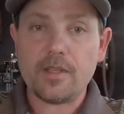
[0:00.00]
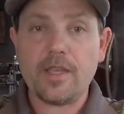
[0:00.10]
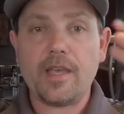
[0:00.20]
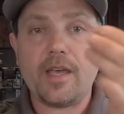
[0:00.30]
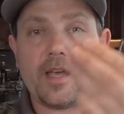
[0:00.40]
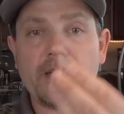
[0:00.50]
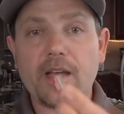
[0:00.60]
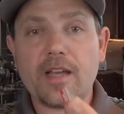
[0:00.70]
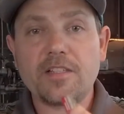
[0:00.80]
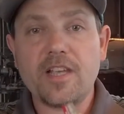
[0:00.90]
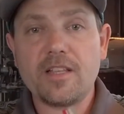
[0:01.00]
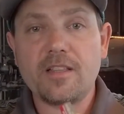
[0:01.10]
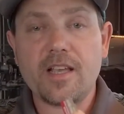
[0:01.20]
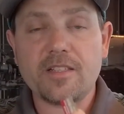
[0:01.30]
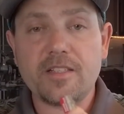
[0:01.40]
and I take
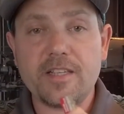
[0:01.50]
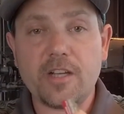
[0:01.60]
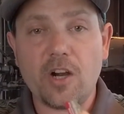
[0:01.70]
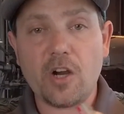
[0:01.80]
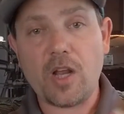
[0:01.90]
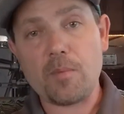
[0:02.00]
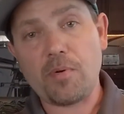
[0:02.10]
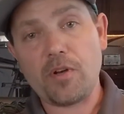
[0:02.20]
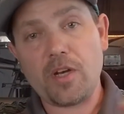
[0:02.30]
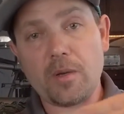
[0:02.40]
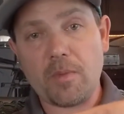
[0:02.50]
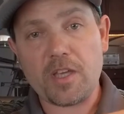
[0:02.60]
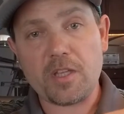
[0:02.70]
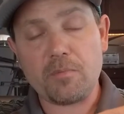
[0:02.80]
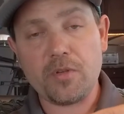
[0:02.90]
the SD card, I put it into
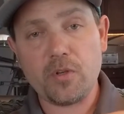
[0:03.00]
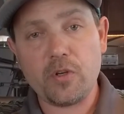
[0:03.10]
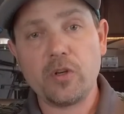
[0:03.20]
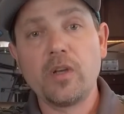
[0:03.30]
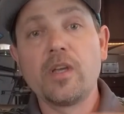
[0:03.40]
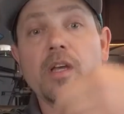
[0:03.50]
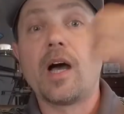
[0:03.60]
my computer,